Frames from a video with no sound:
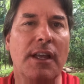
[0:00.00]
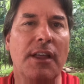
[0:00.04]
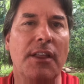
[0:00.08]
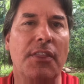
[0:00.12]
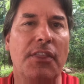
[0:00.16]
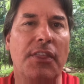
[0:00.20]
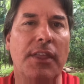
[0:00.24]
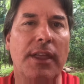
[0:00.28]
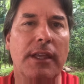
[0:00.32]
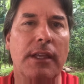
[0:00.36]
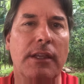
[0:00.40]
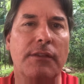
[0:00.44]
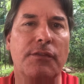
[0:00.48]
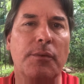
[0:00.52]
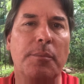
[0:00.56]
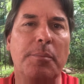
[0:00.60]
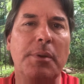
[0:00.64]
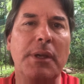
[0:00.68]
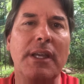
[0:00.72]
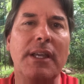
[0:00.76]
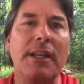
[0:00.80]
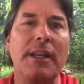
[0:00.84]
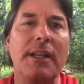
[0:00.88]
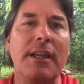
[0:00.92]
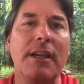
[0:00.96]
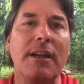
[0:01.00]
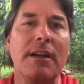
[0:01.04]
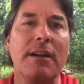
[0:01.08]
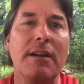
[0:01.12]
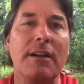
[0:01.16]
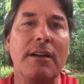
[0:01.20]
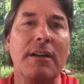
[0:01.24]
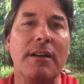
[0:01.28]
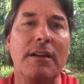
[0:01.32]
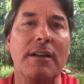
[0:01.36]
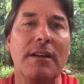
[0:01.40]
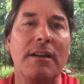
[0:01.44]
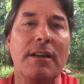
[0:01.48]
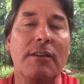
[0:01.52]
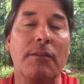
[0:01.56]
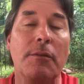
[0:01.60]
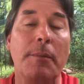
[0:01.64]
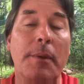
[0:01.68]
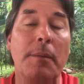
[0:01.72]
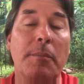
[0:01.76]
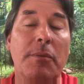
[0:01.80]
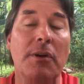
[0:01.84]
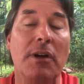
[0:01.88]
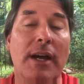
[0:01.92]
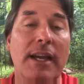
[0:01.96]
Thank you for being here.
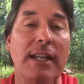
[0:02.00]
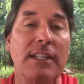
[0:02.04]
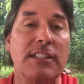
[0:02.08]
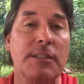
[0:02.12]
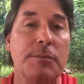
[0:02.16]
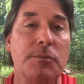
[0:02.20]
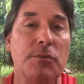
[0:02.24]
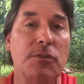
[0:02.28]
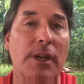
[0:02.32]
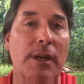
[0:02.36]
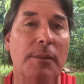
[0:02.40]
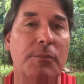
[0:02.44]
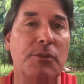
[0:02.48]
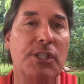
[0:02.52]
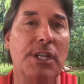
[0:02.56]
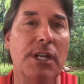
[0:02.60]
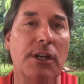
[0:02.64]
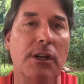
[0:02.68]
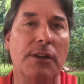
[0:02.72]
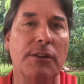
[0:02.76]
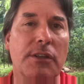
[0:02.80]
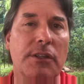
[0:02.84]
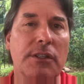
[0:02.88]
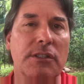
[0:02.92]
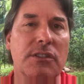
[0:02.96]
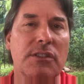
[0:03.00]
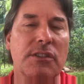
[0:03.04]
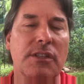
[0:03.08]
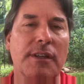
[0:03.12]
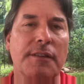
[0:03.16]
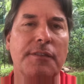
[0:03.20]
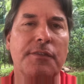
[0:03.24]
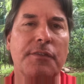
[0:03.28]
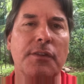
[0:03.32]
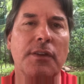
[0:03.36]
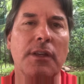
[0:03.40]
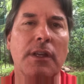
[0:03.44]
Remember, like, subscribe, share, all the good stuff.